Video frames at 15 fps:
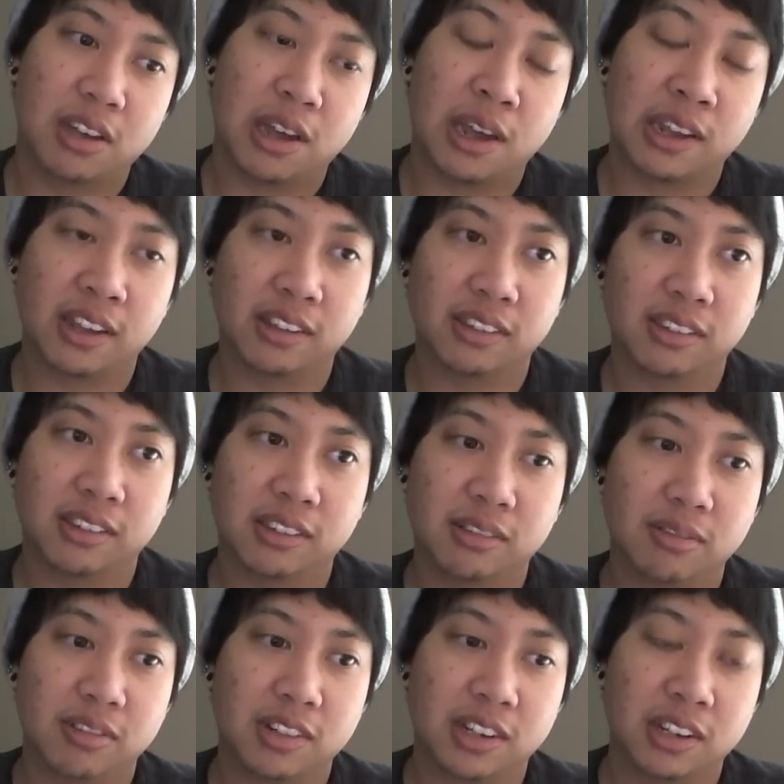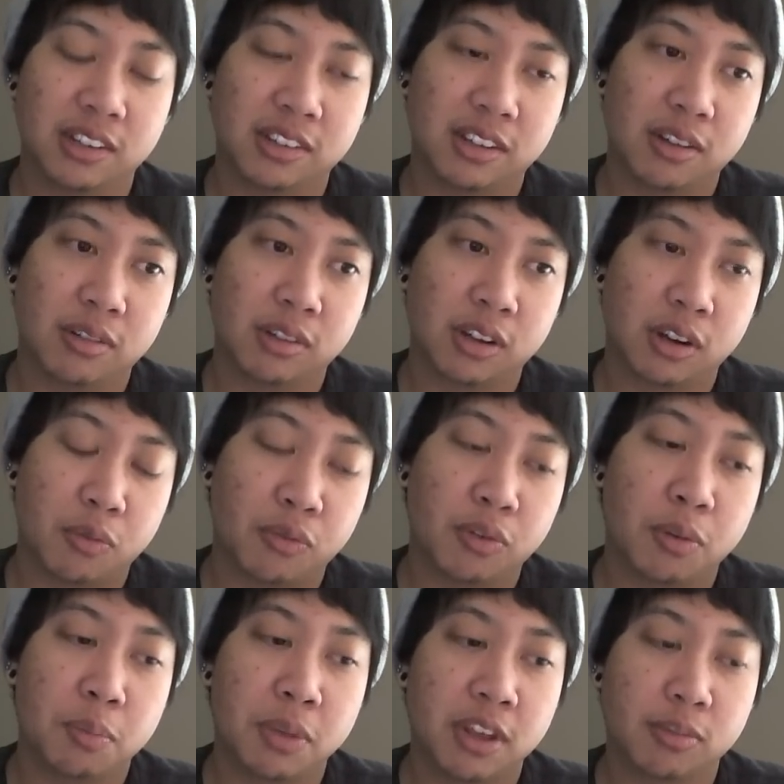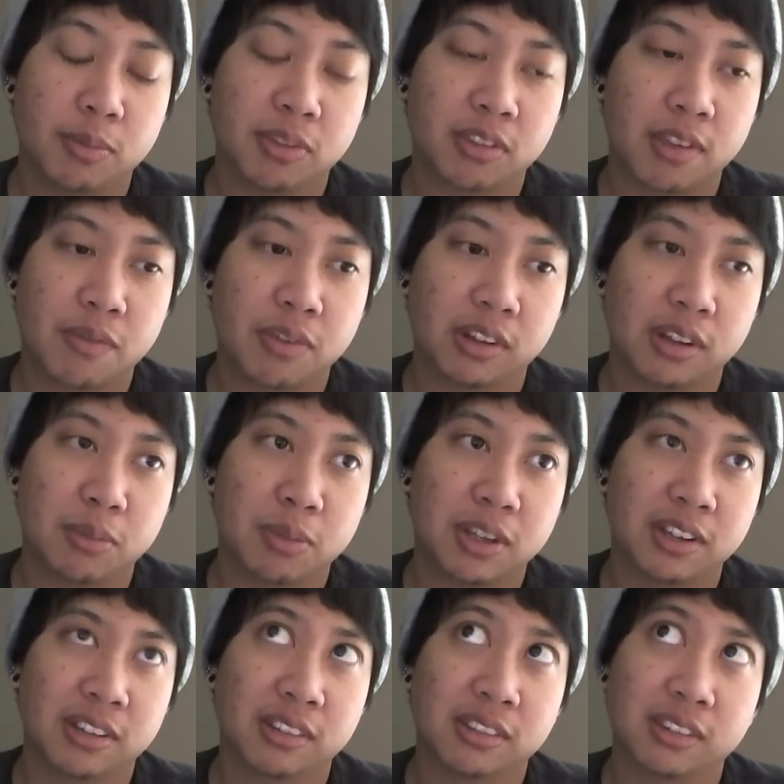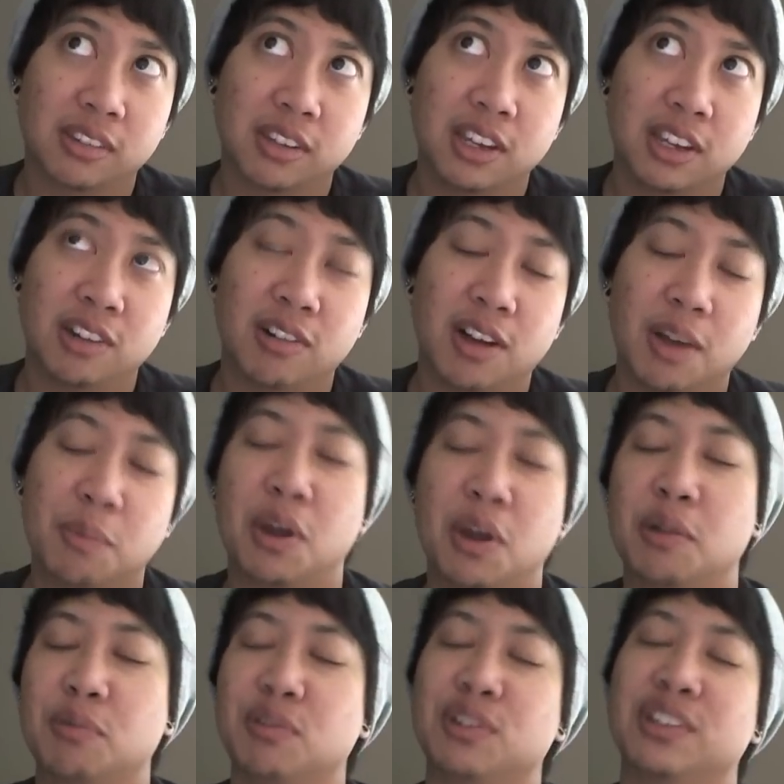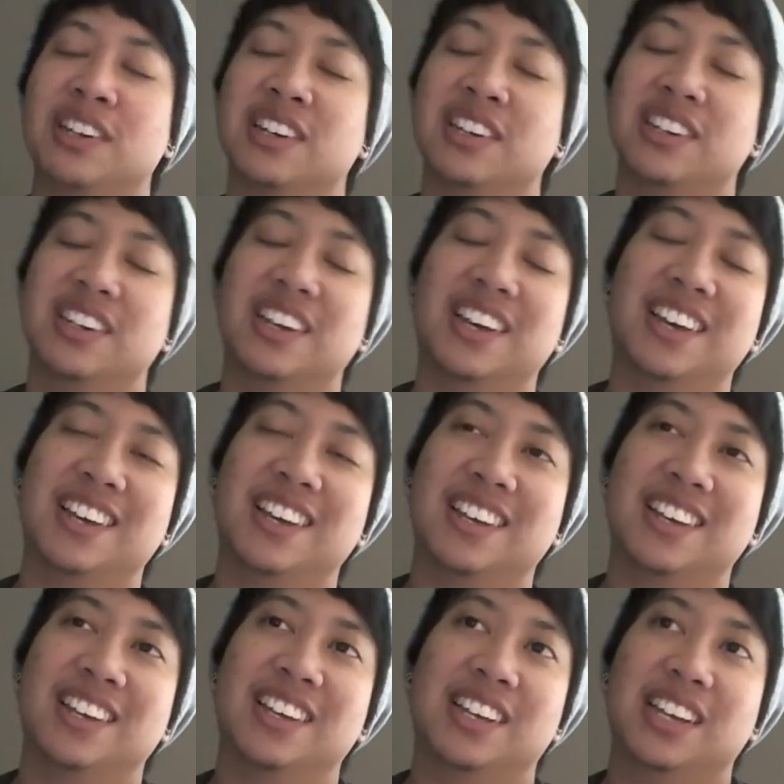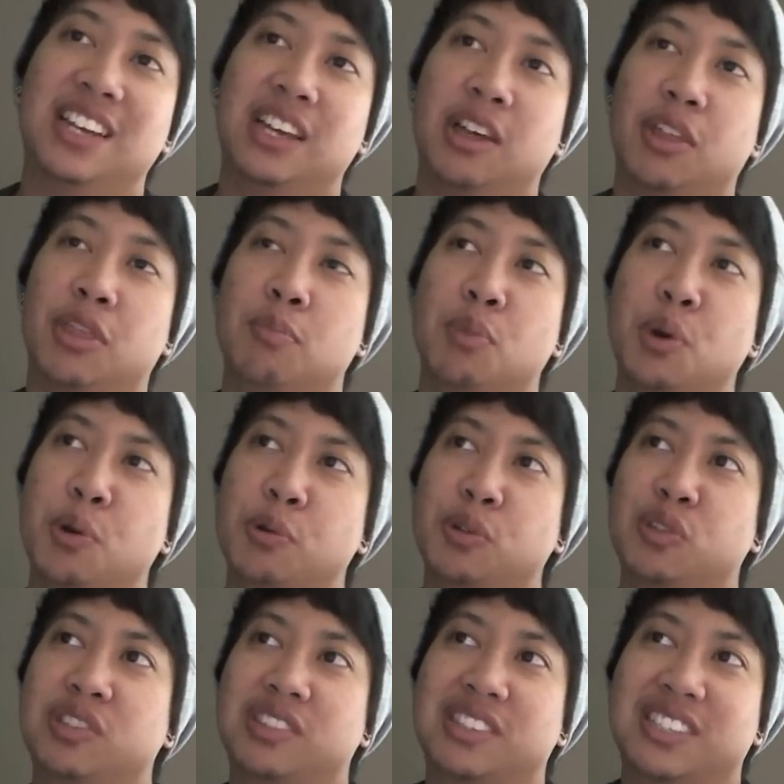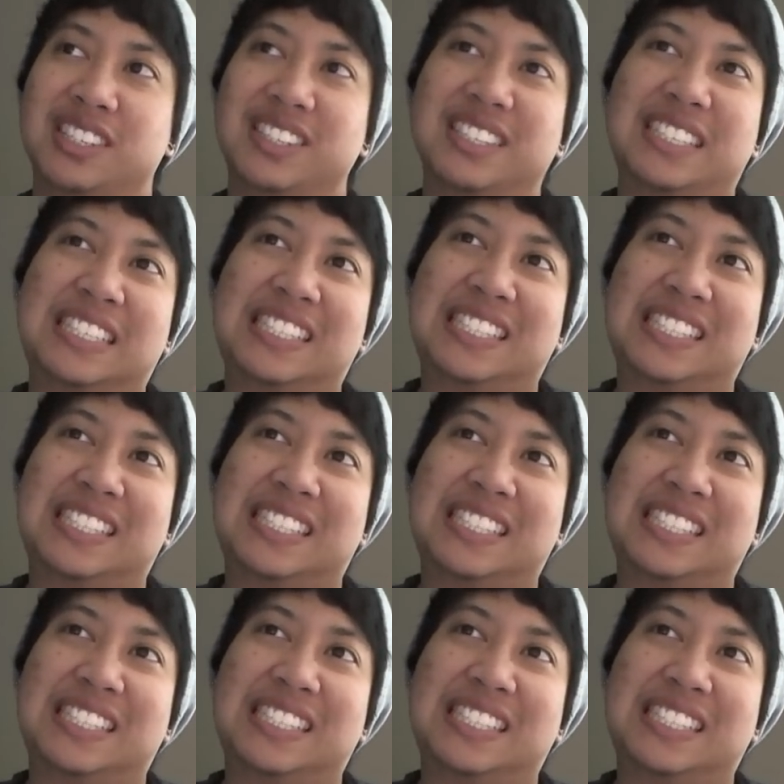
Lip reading: I guess because then, for me specifically, because, I'm not really the most,